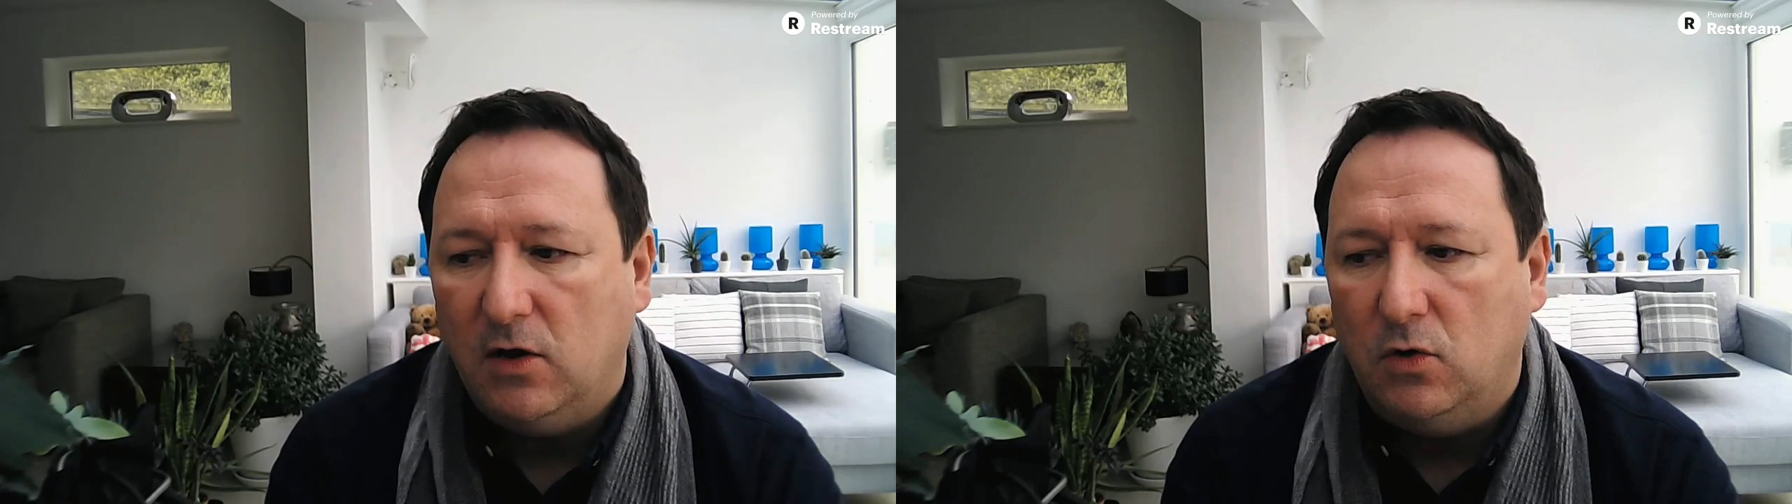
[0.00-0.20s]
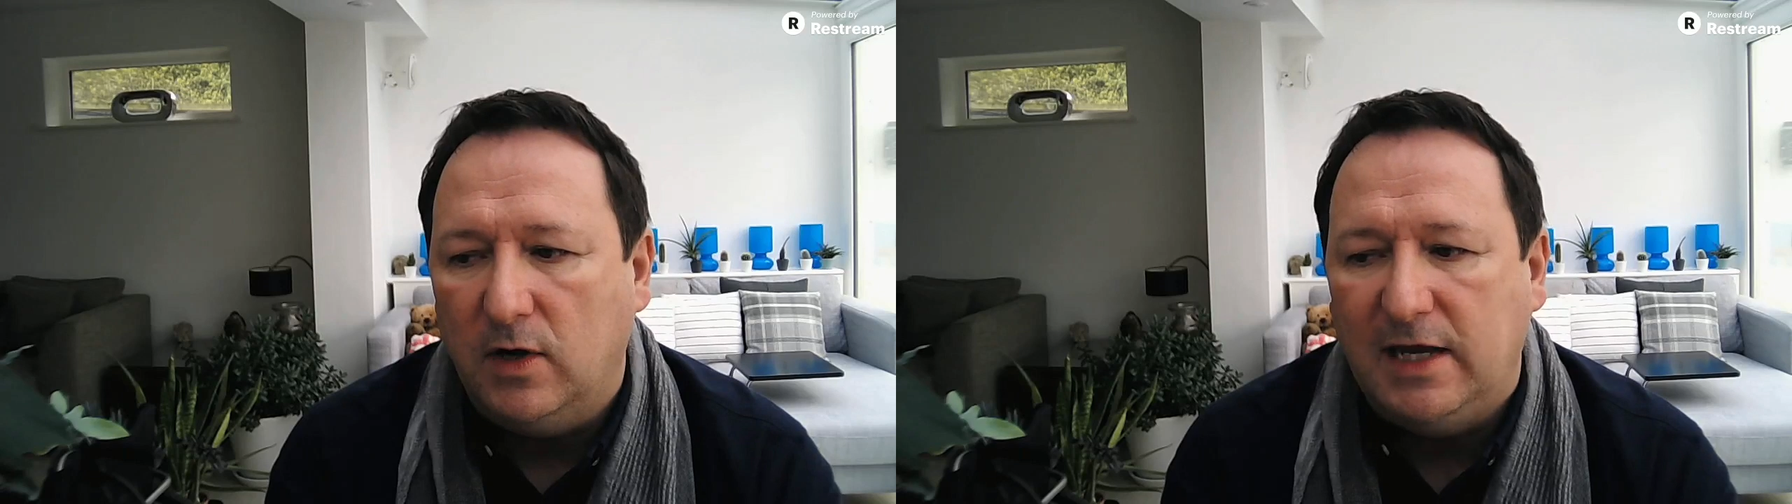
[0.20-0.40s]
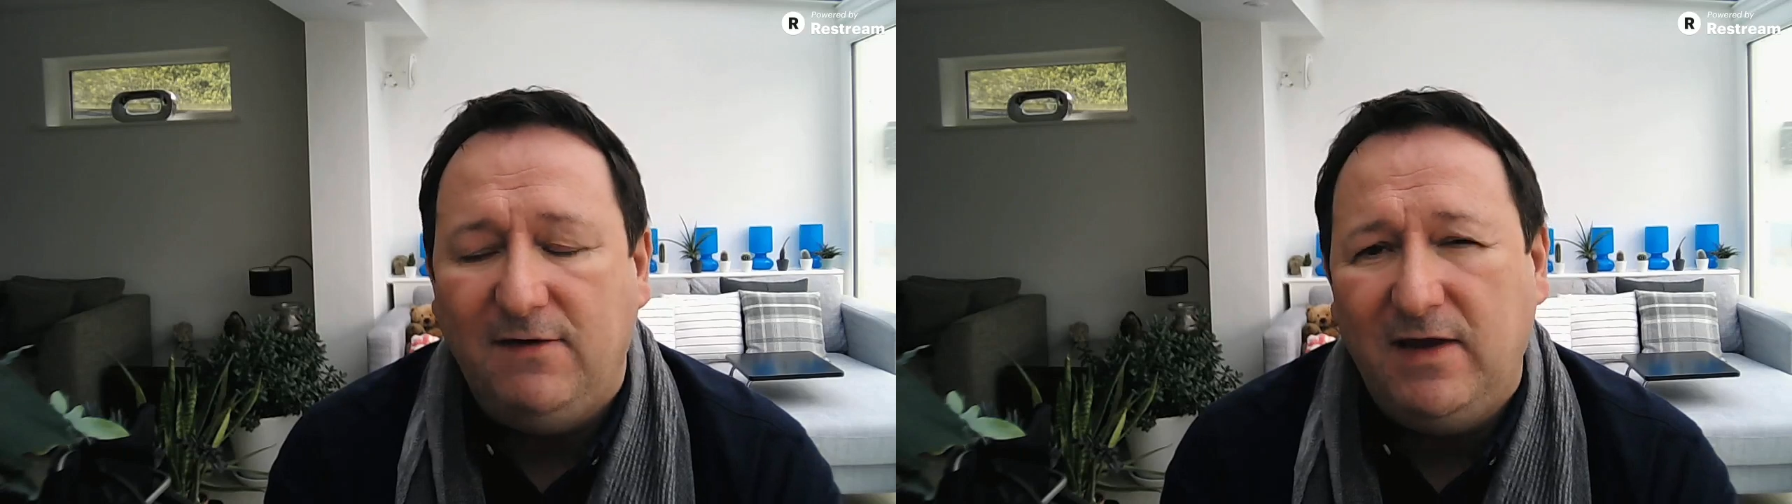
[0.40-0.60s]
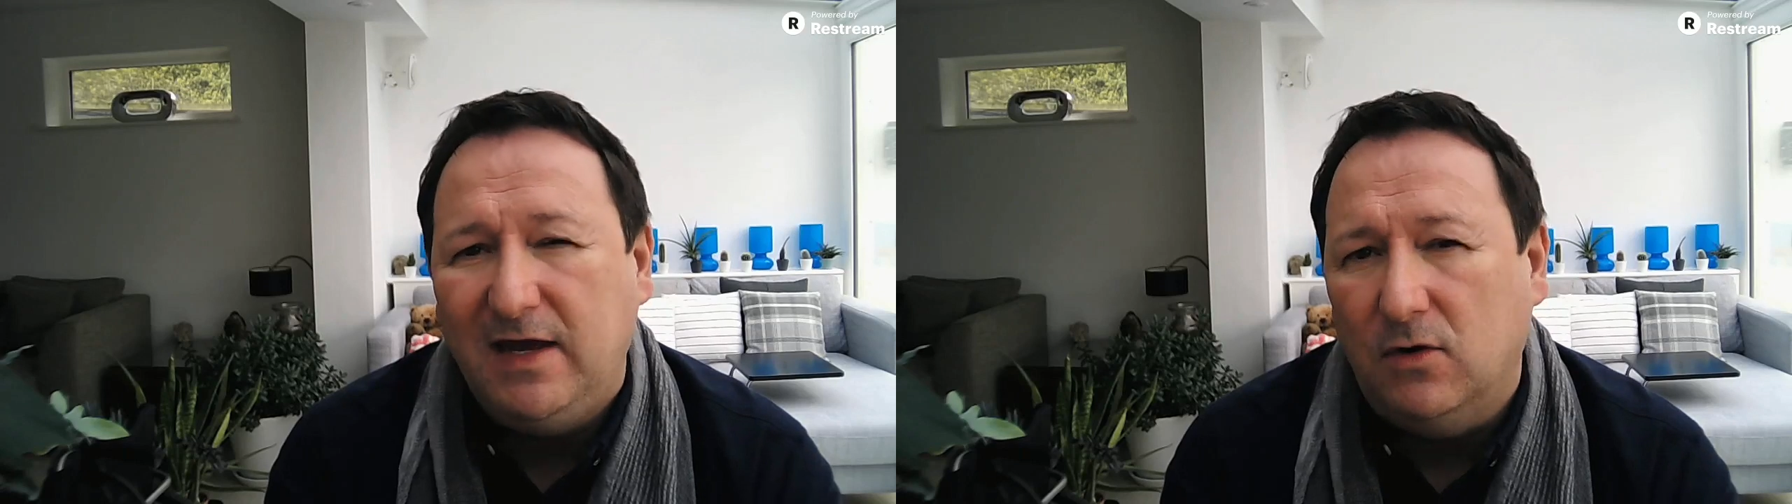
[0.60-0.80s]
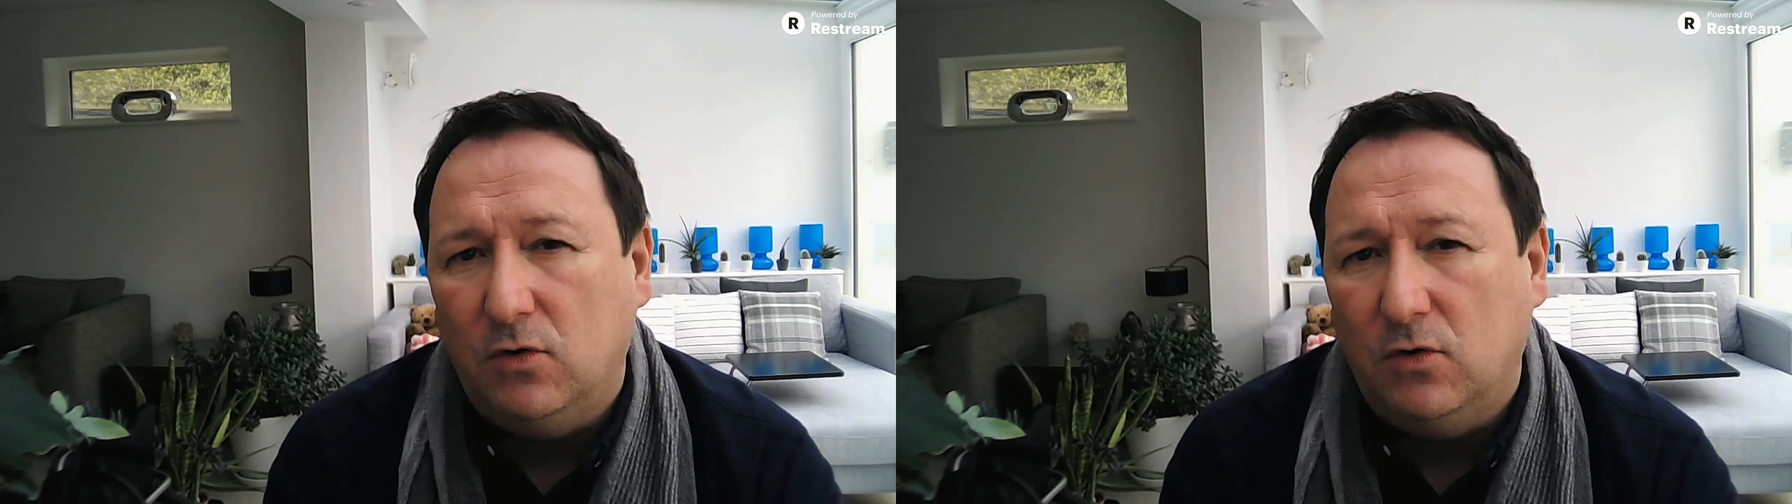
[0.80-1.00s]
or Ely
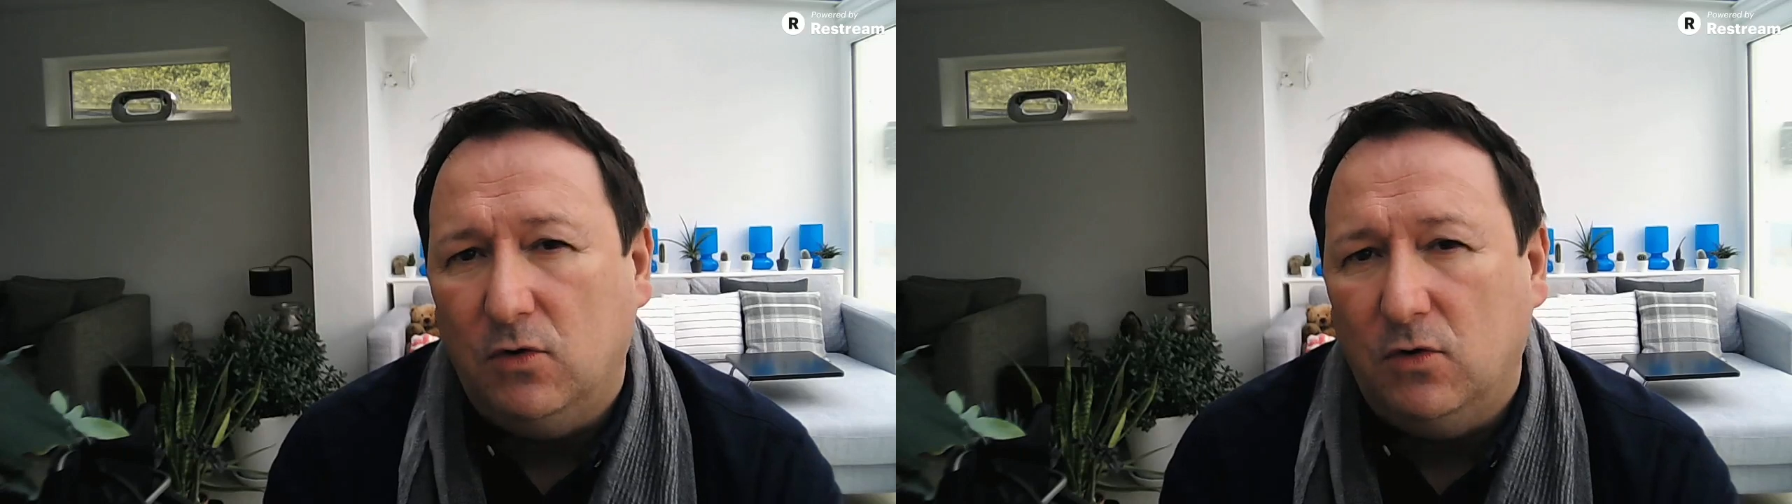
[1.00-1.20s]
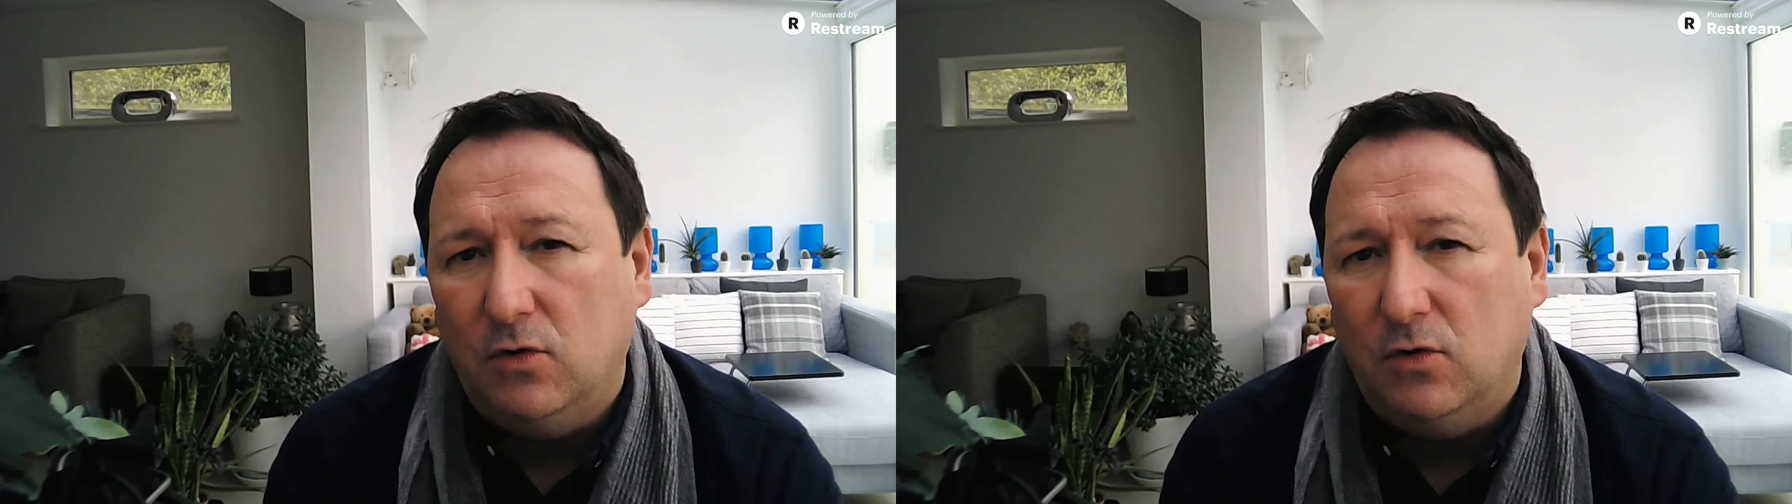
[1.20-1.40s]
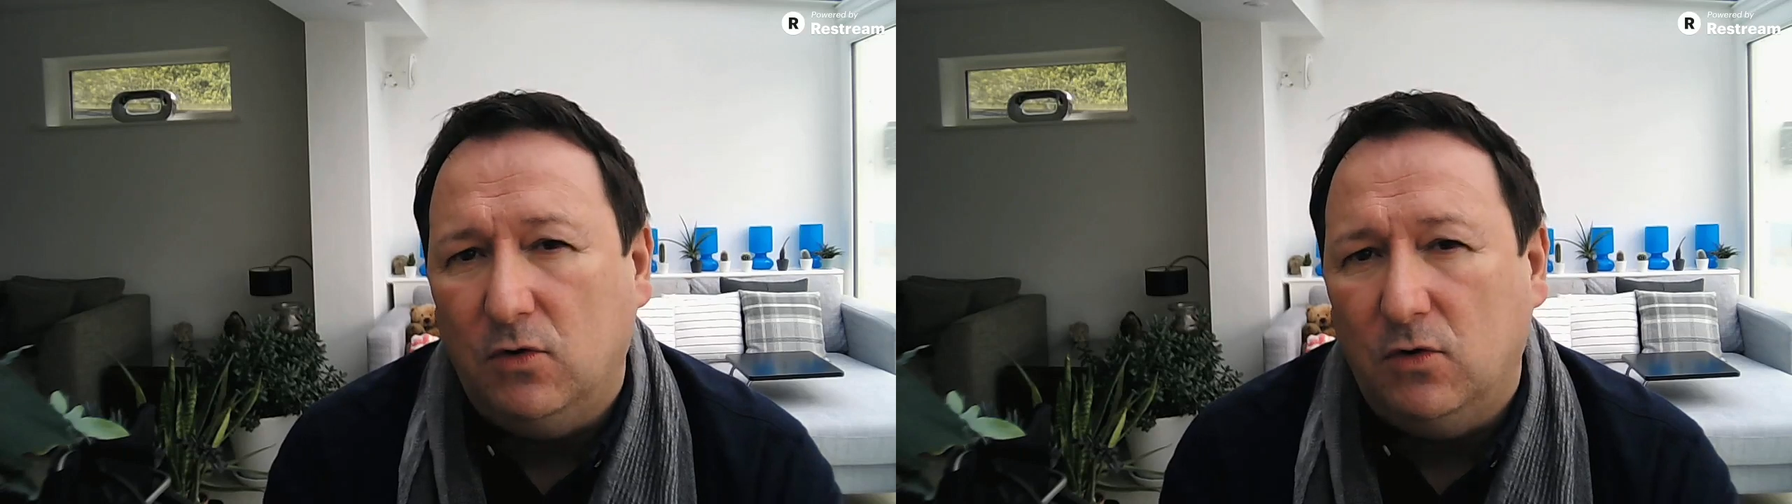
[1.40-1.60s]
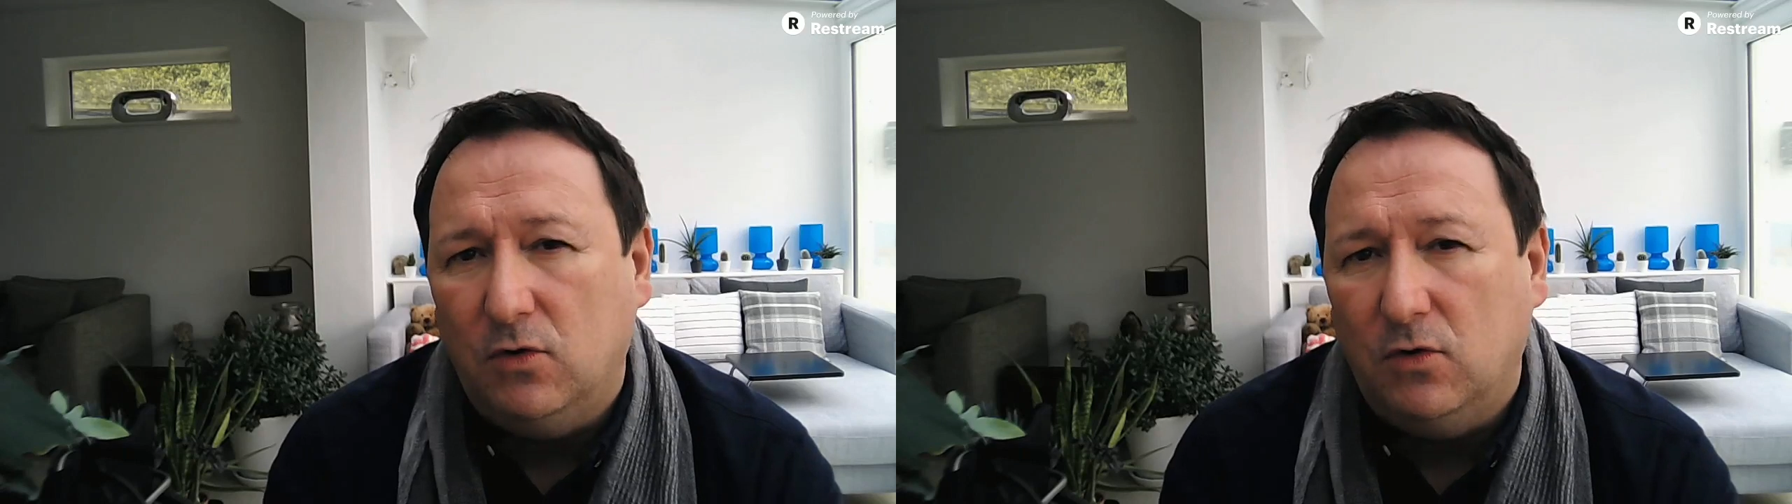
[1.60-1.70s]
or Albion,